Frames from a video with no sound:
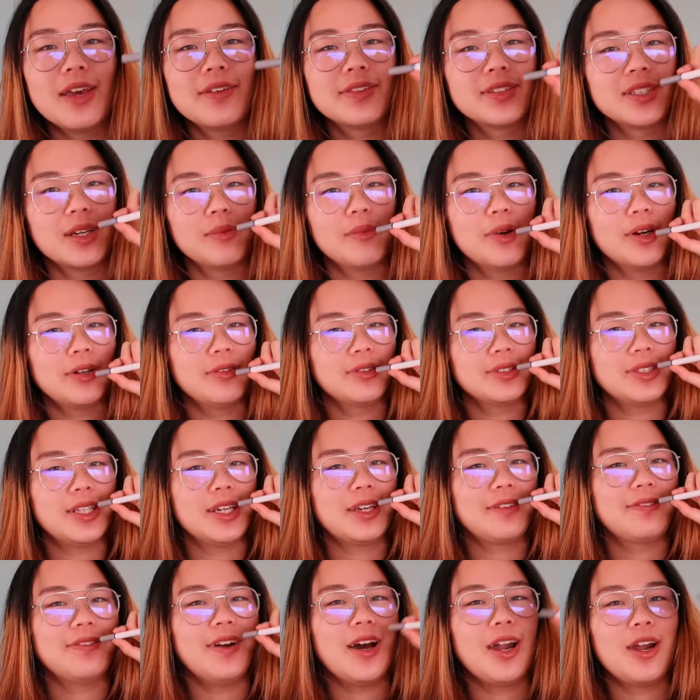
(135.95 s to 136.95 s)
if someone was
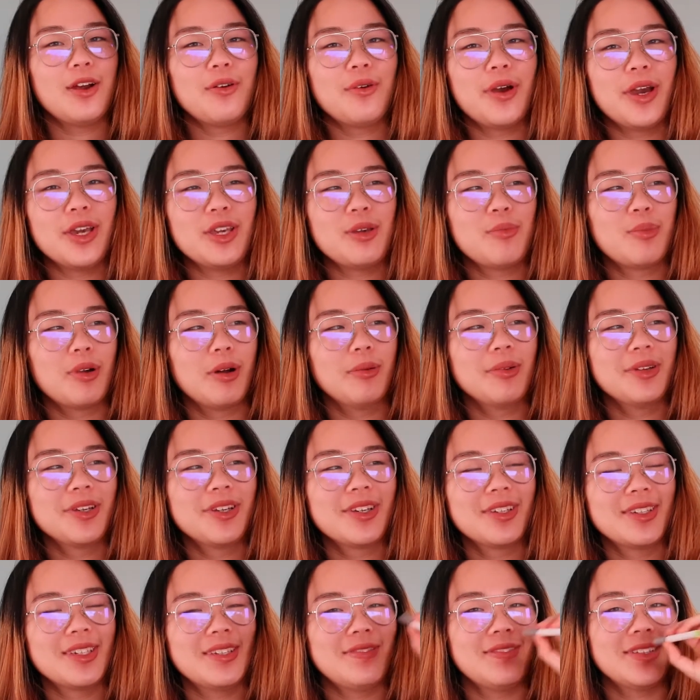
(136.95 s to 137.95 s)
like far away, you probably
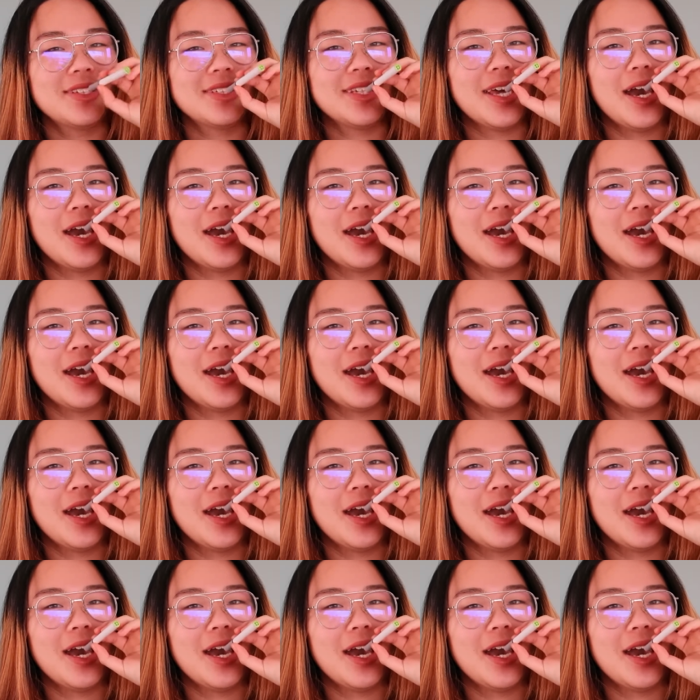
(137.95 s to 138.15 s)
couldn't even